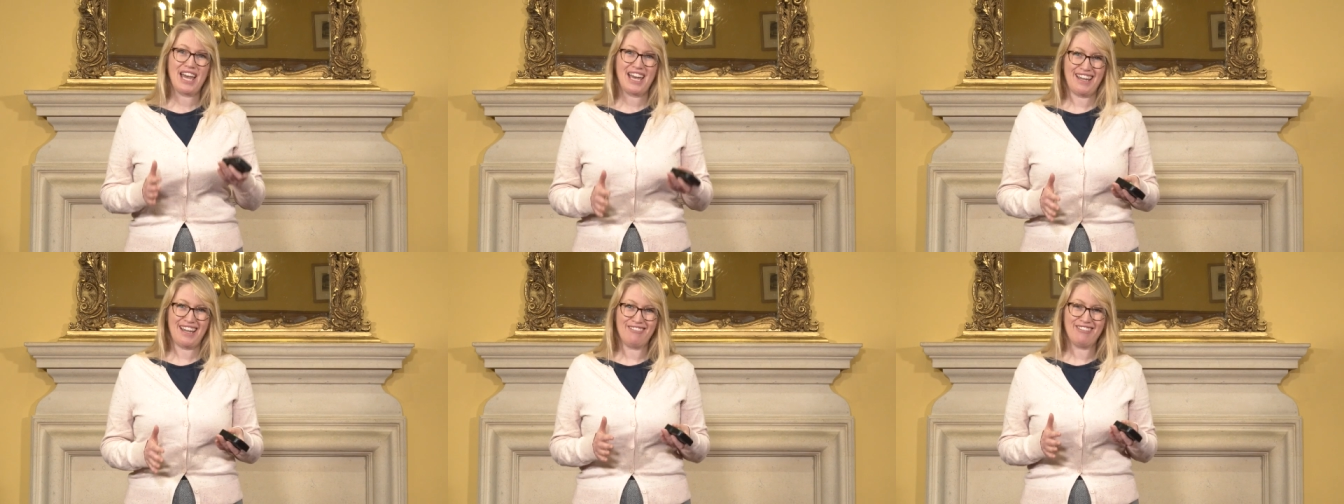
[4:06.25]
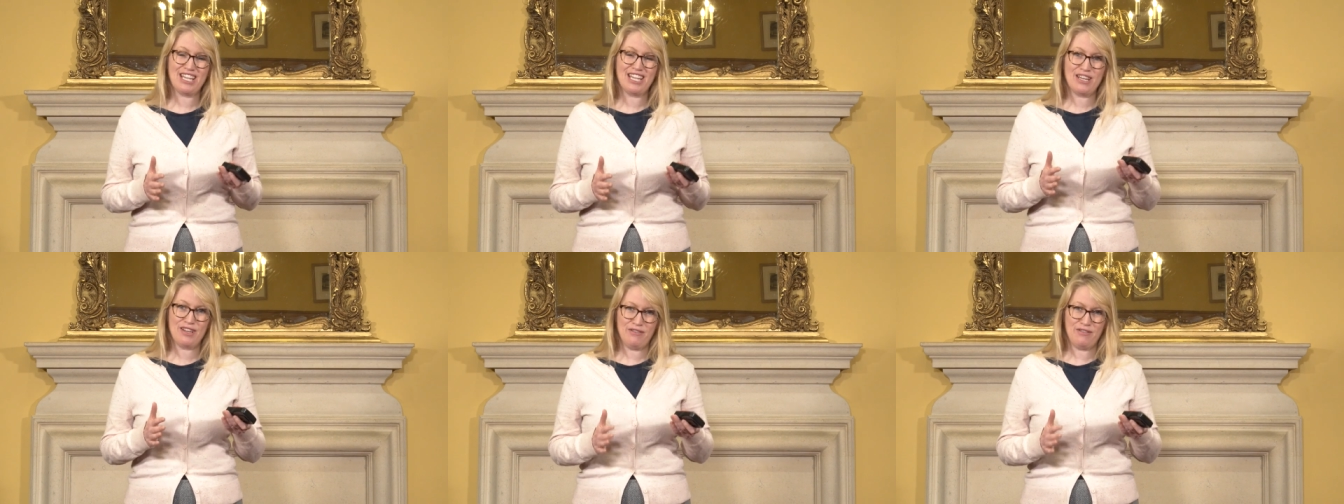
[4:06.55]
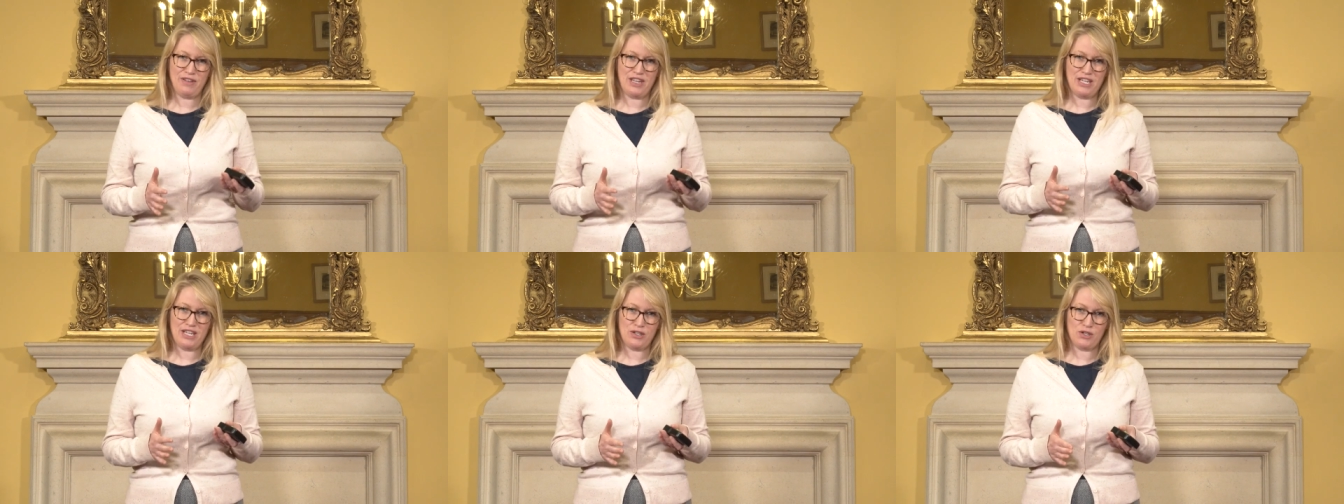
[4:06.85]
area of
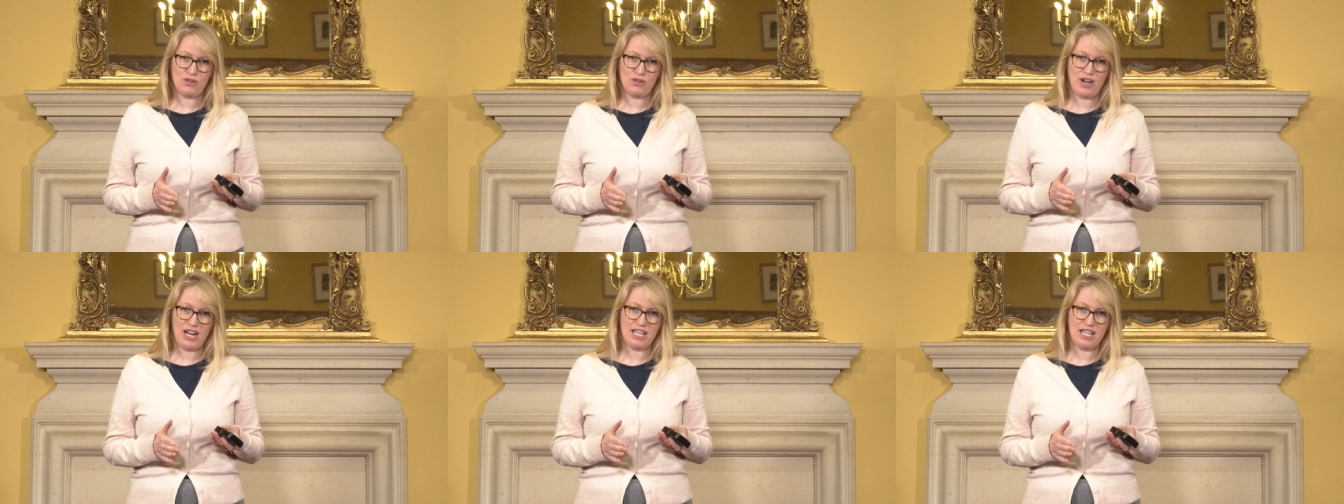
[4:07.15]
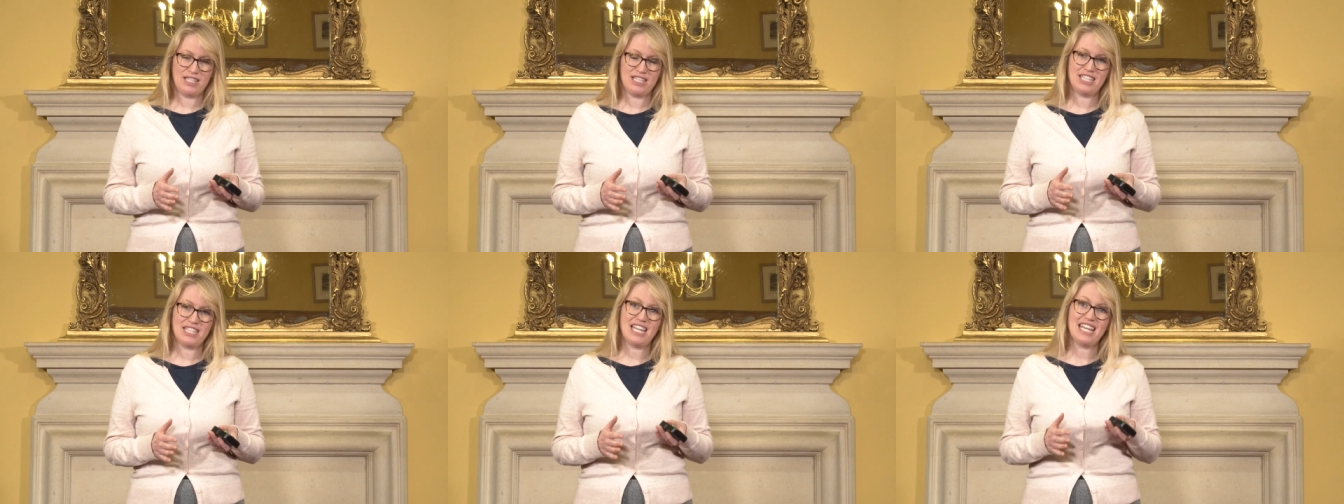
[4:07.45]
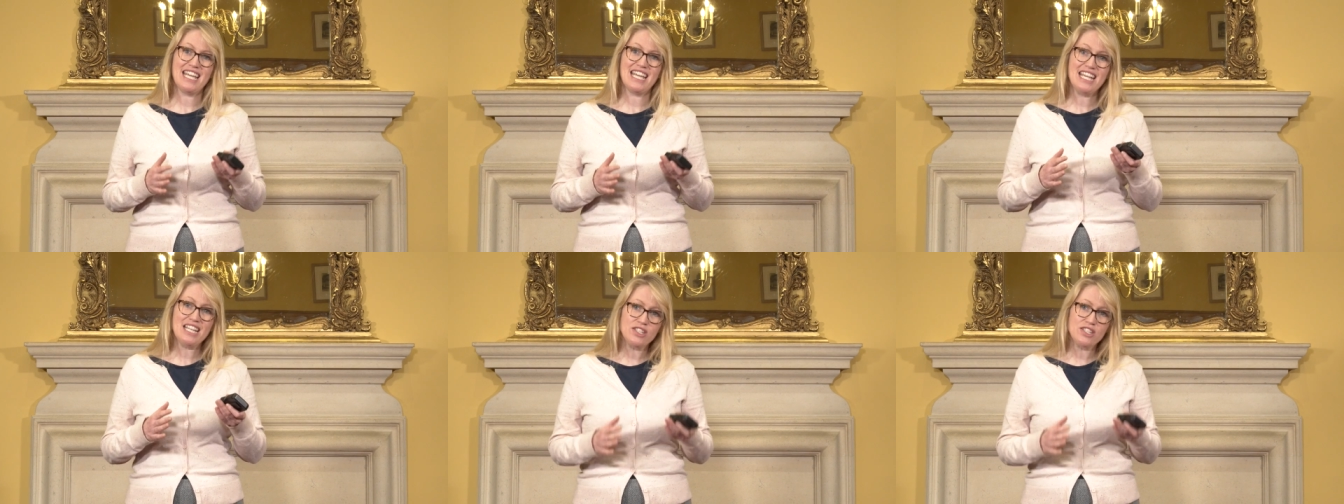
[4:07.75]
interest
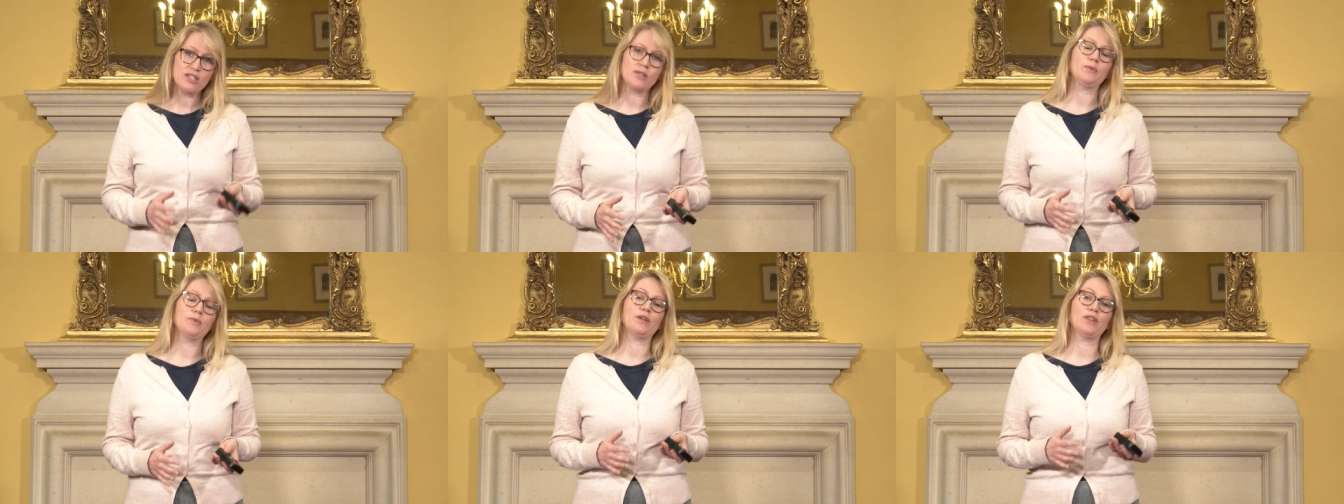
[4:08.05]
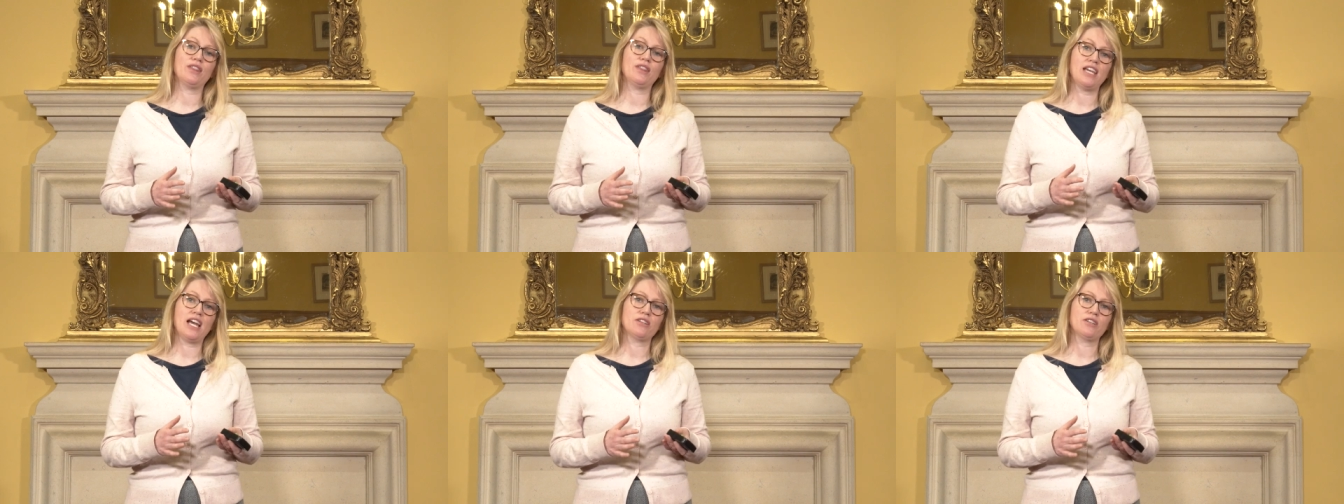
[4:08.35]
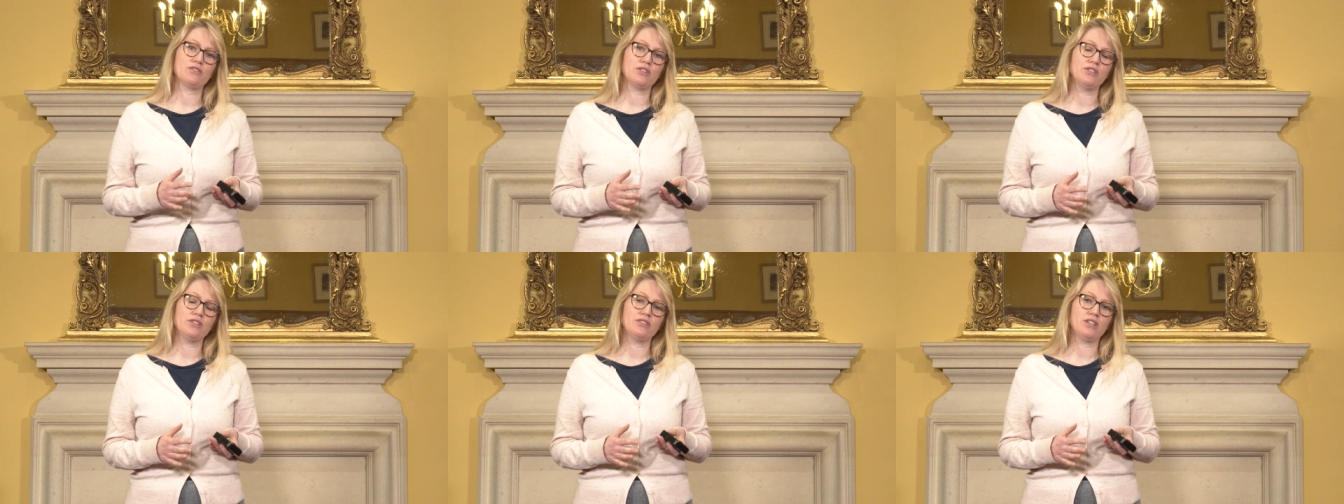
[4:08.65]
into a
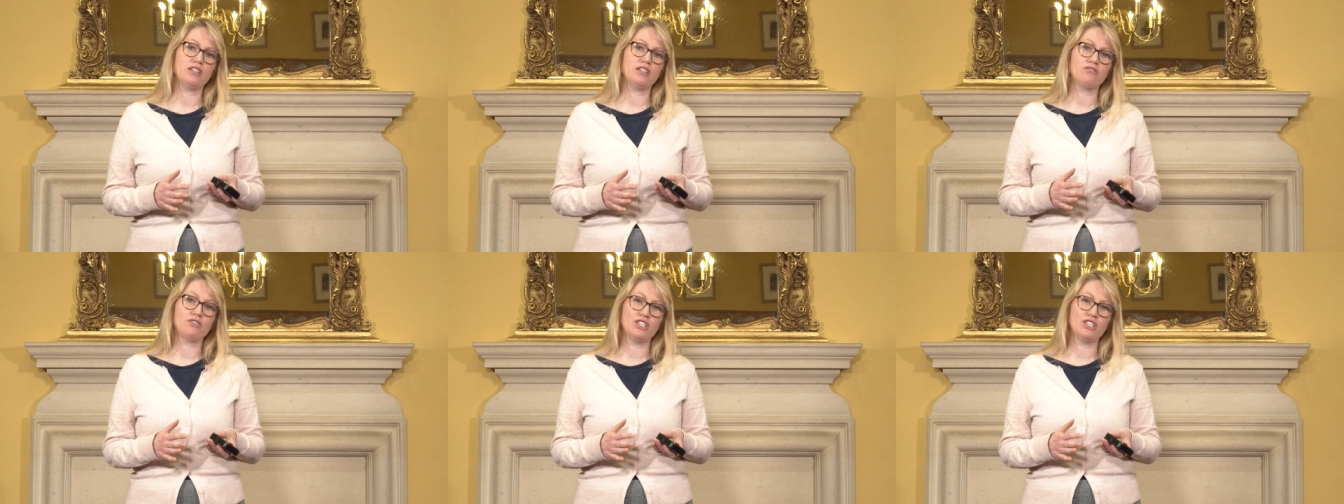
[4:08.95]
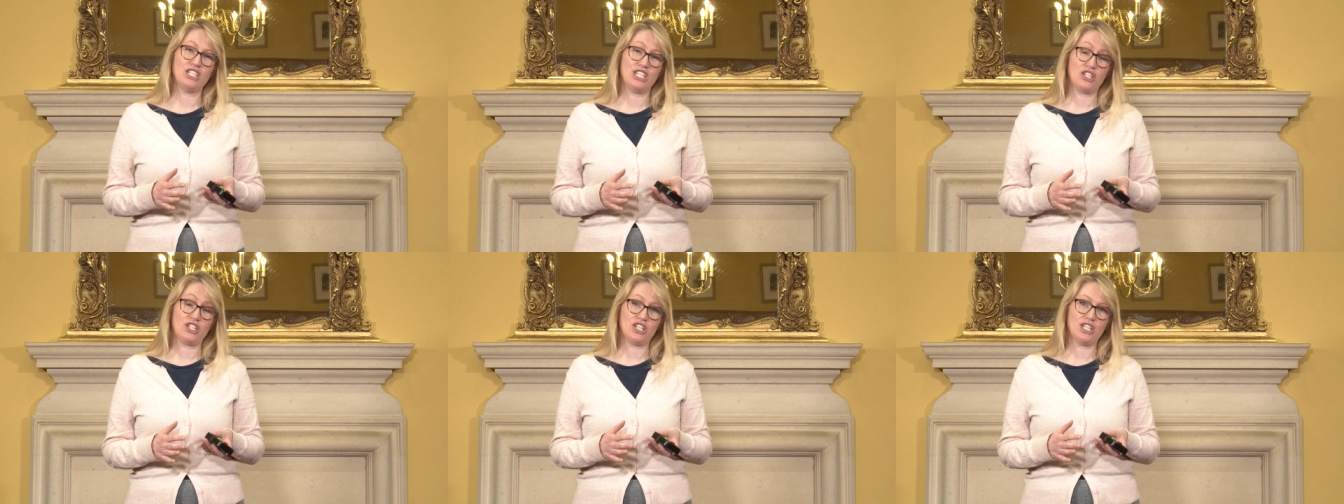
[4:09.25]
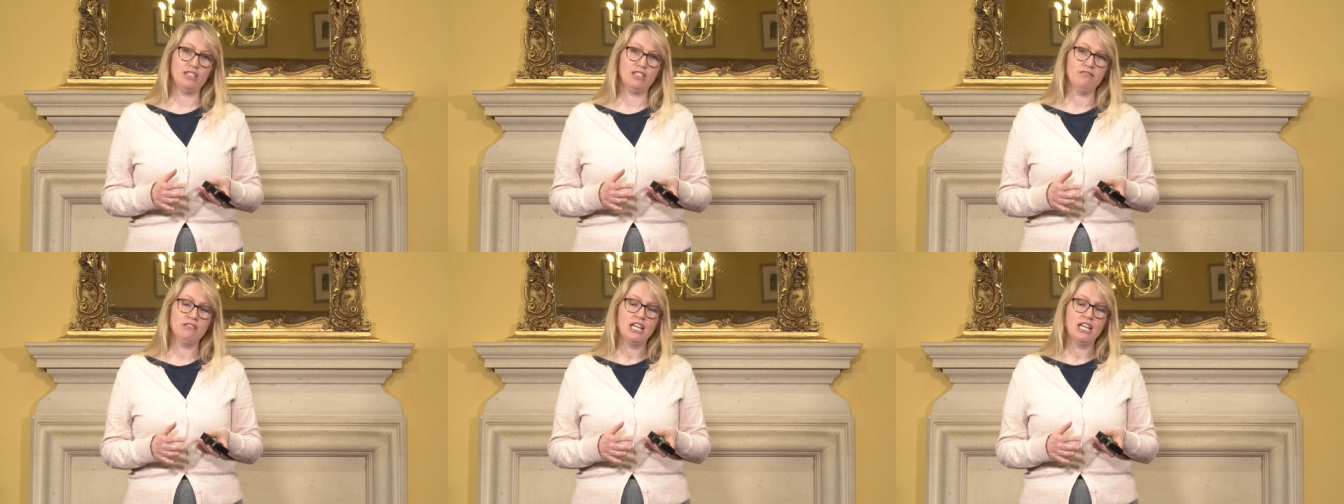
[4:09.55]
theatrical
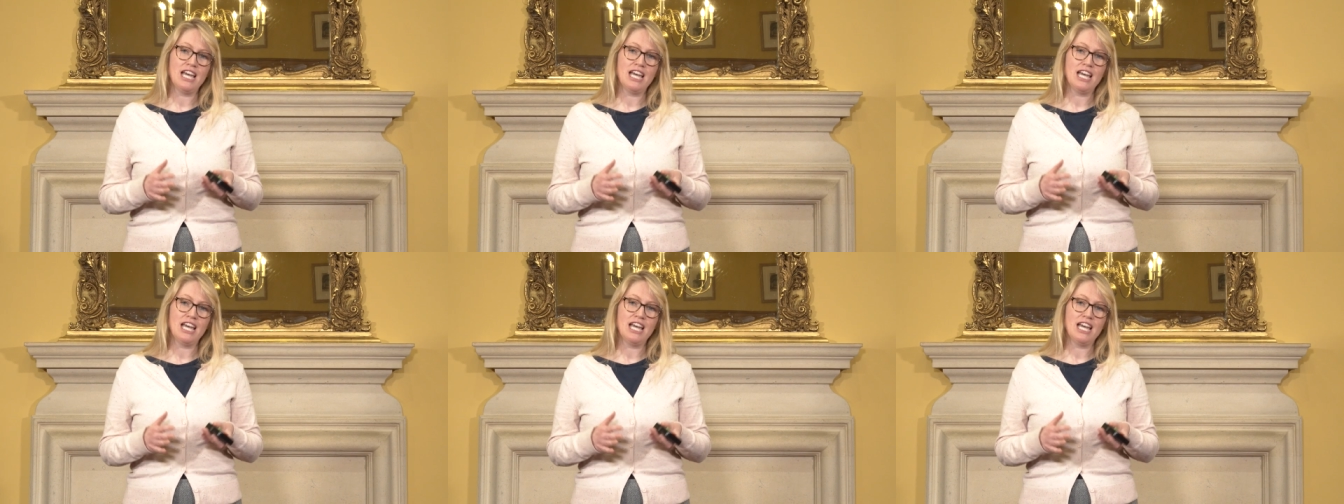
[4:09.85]
tradition,